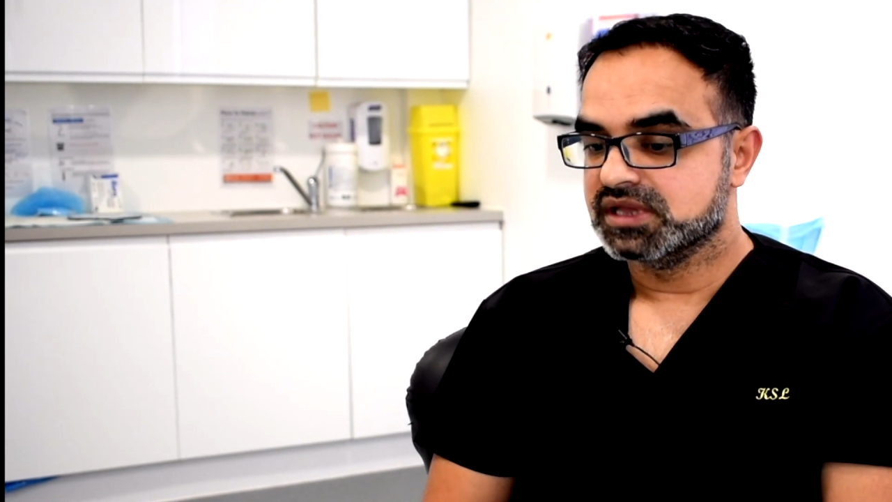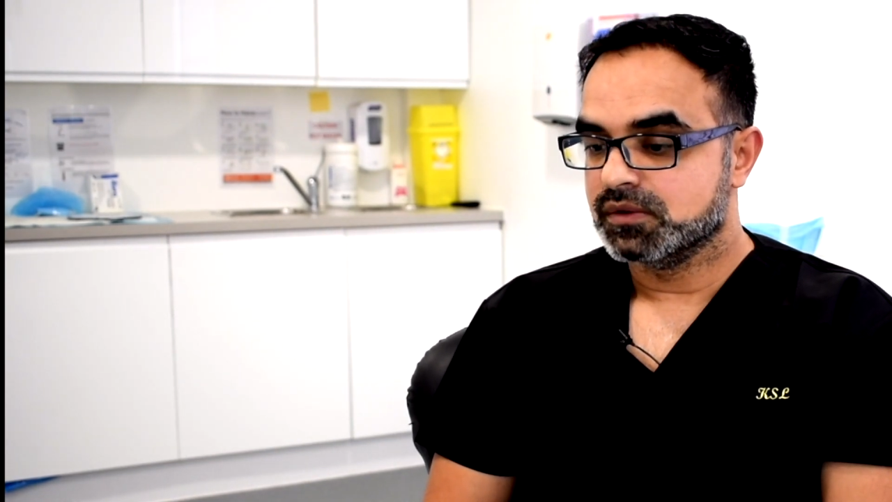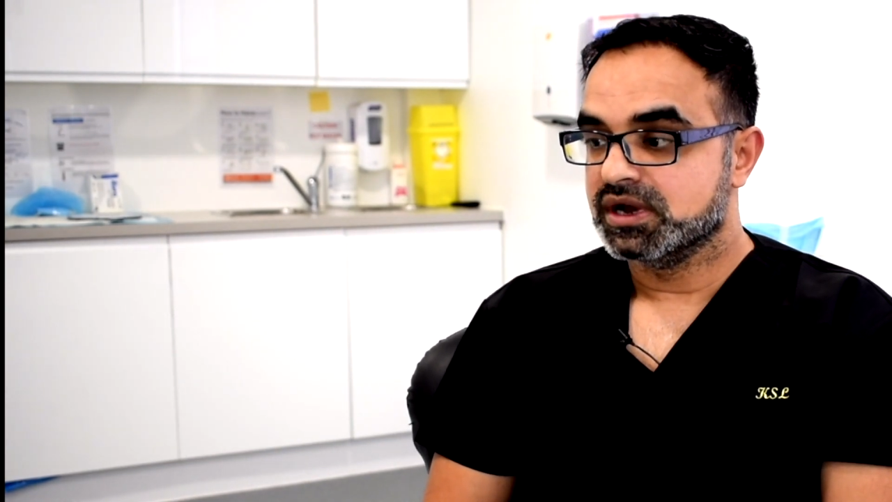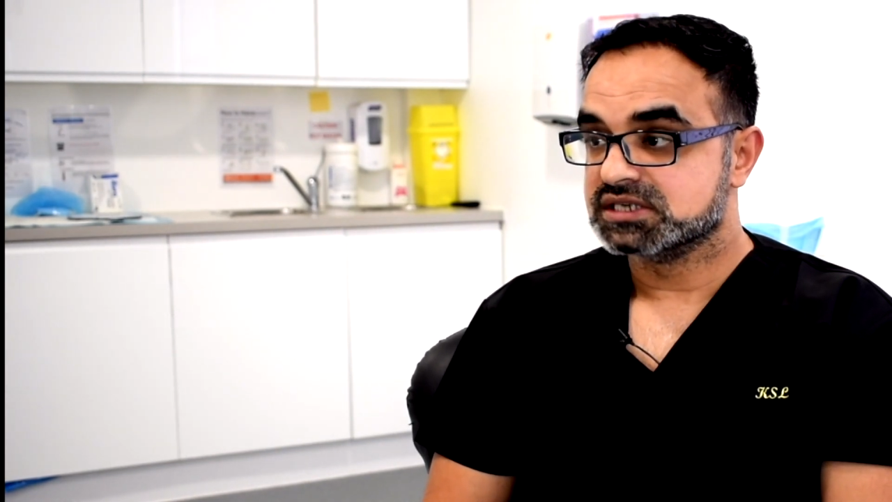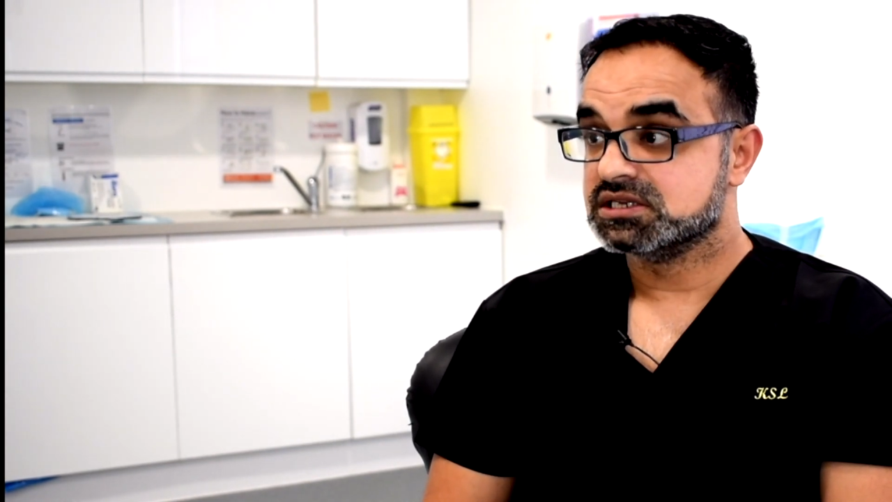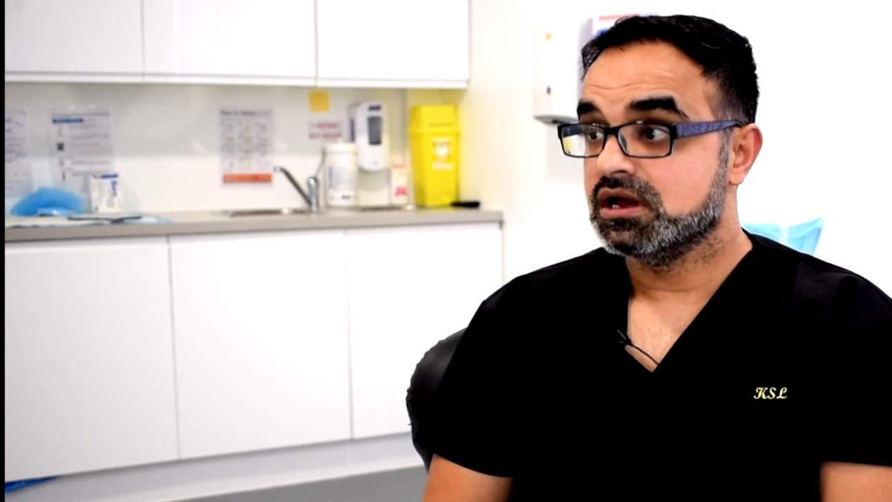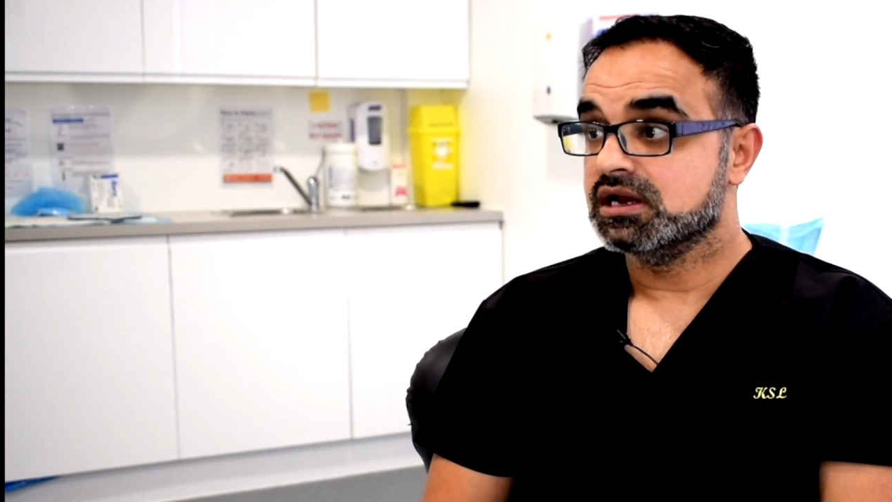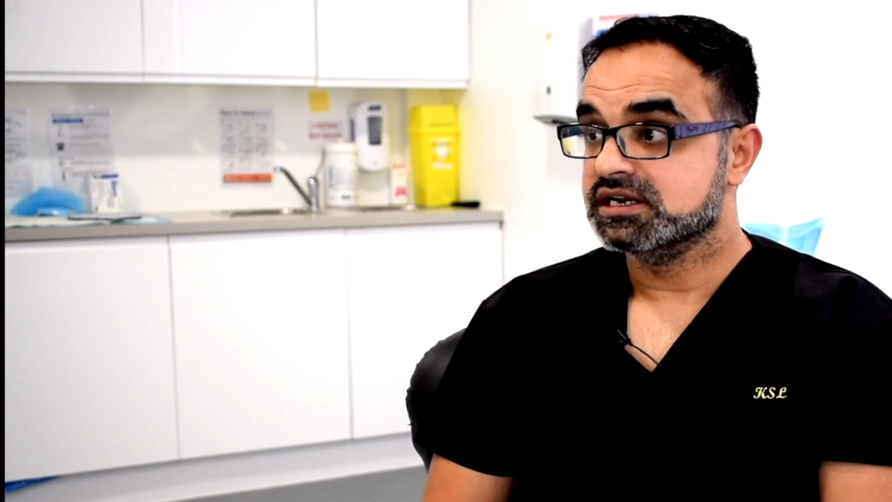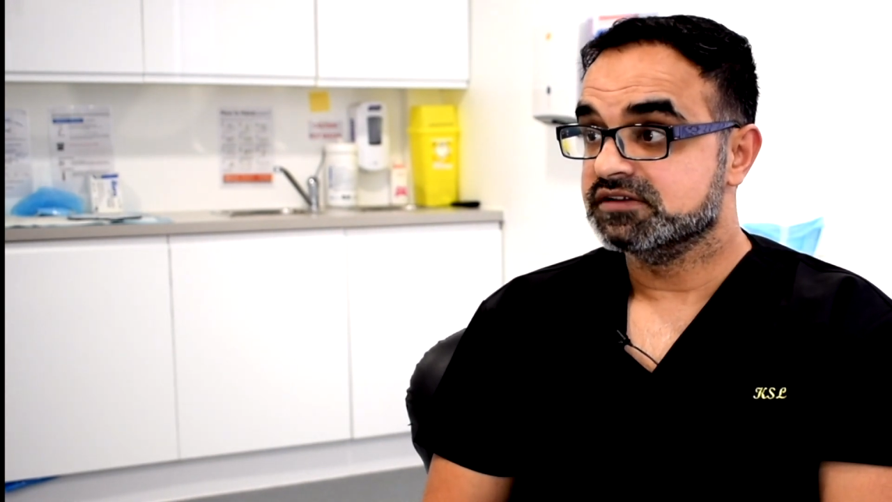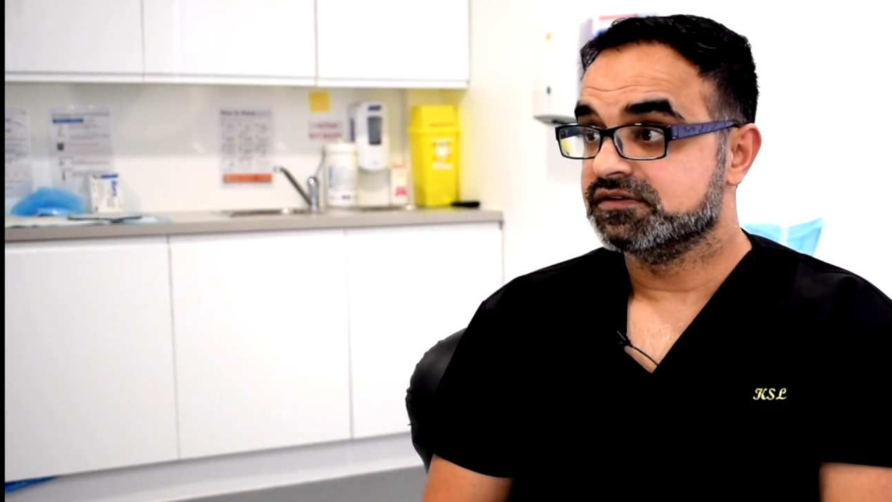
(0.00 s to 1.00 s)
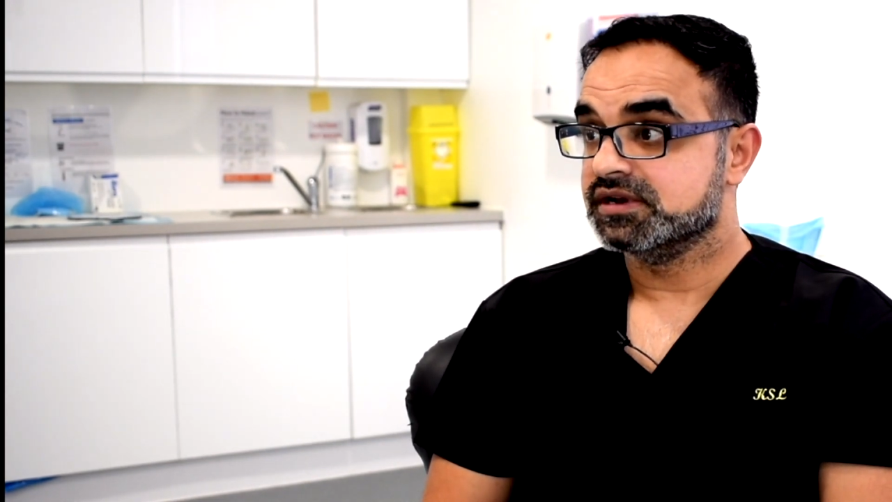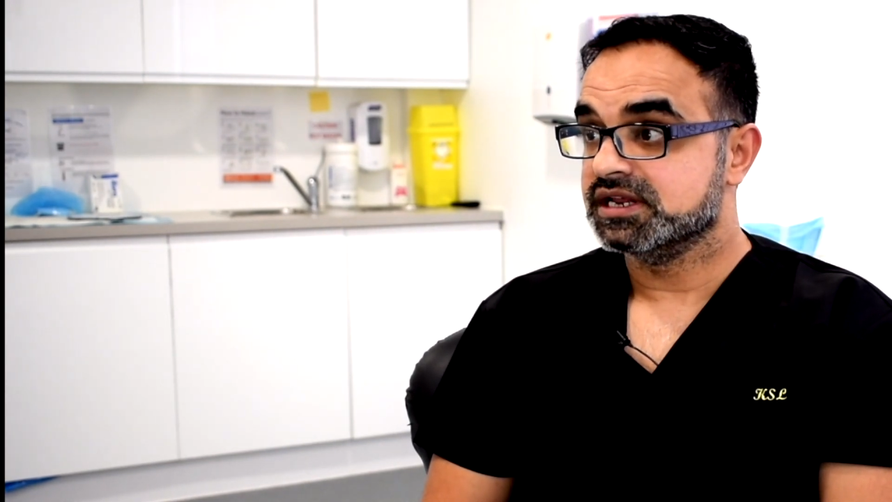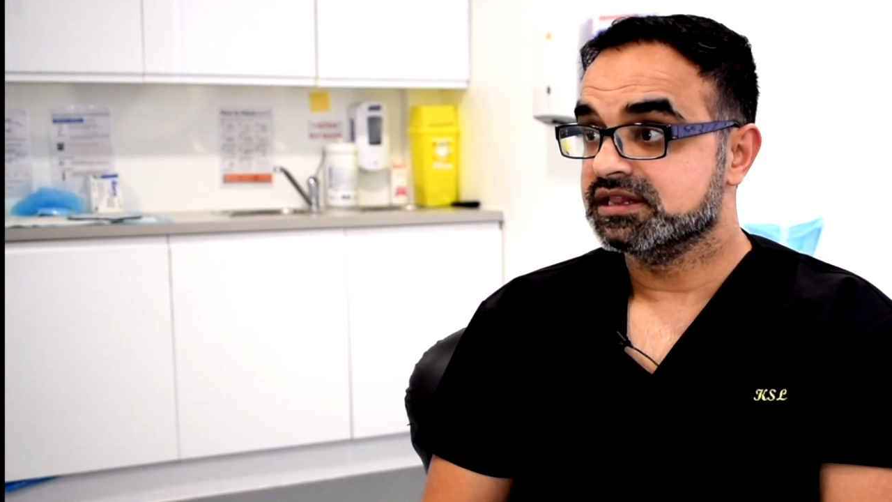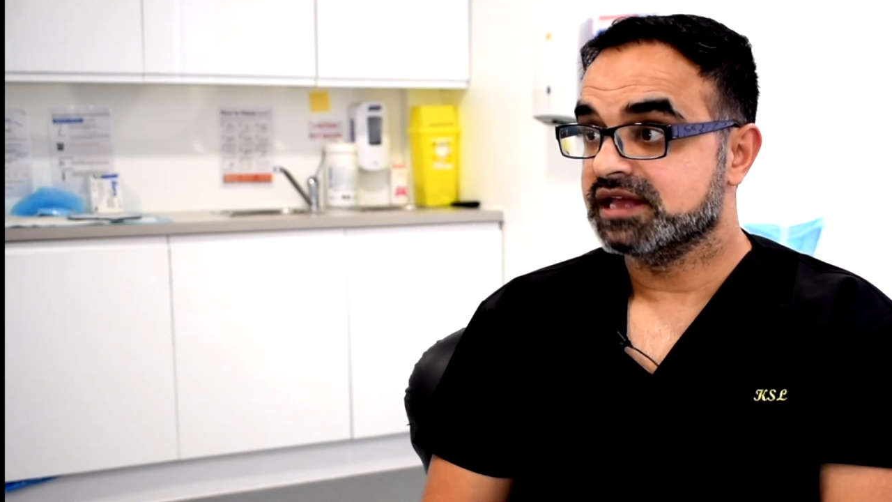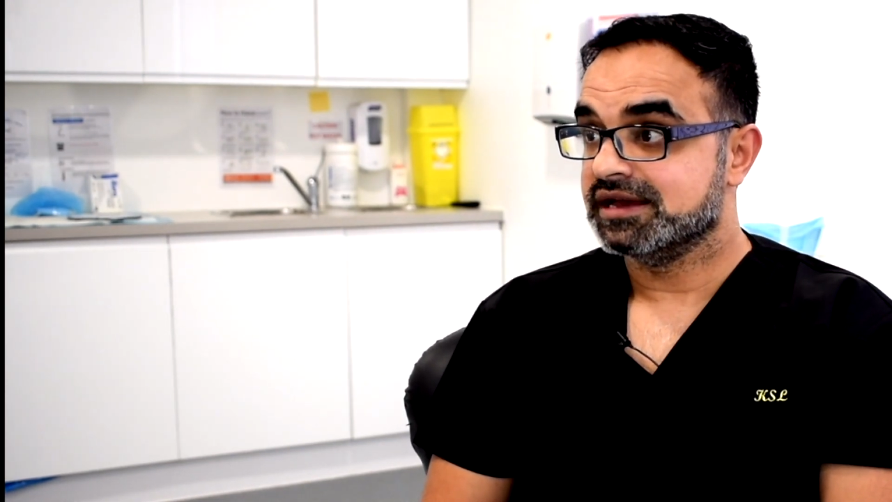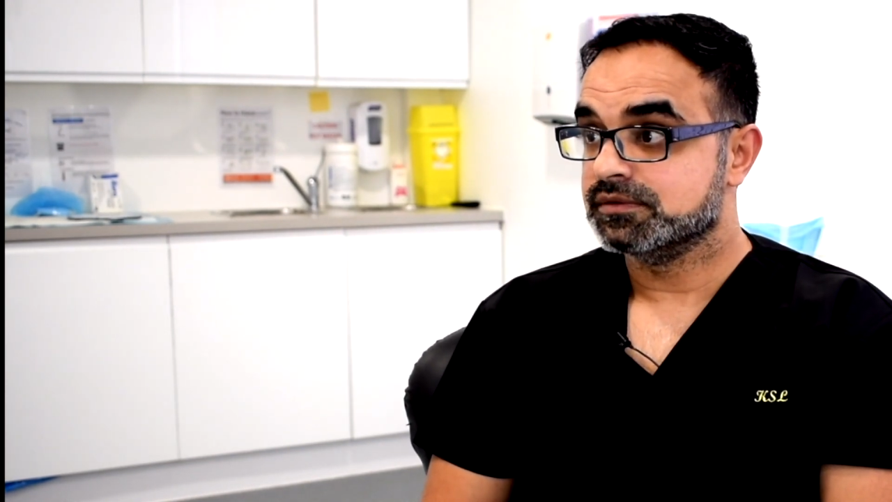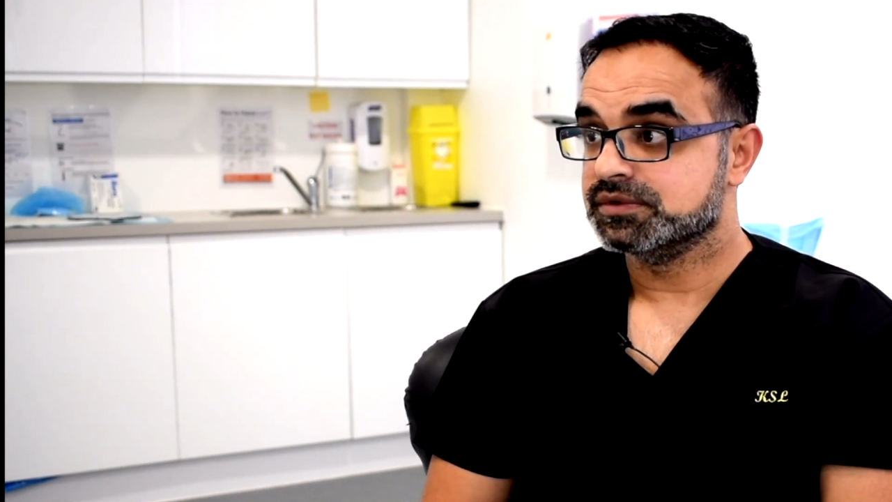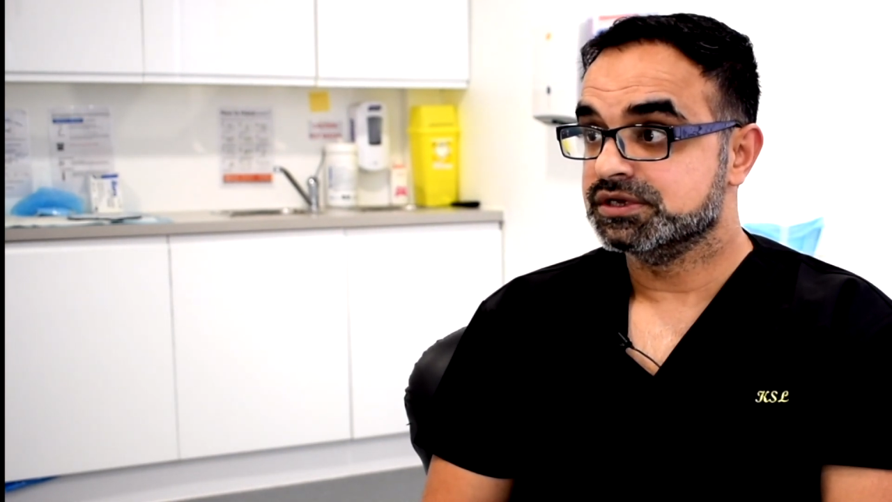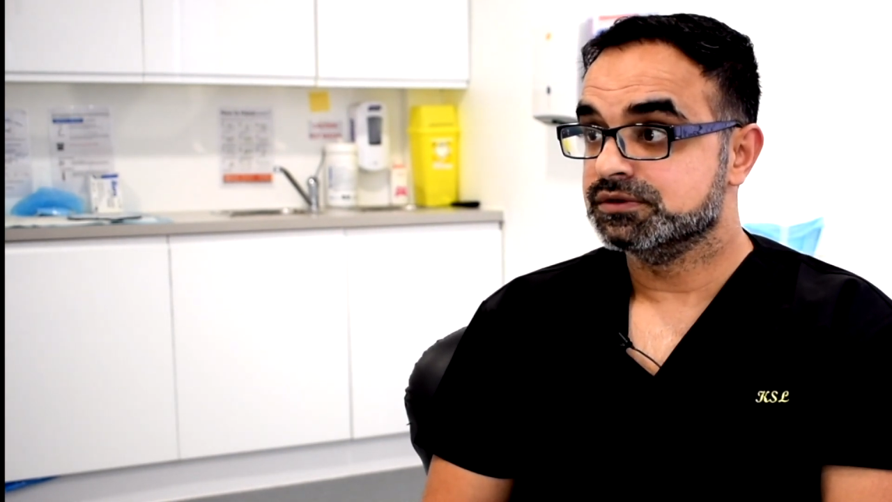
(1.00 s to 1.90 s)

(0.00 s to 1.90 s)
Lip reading: they work slightly different in that we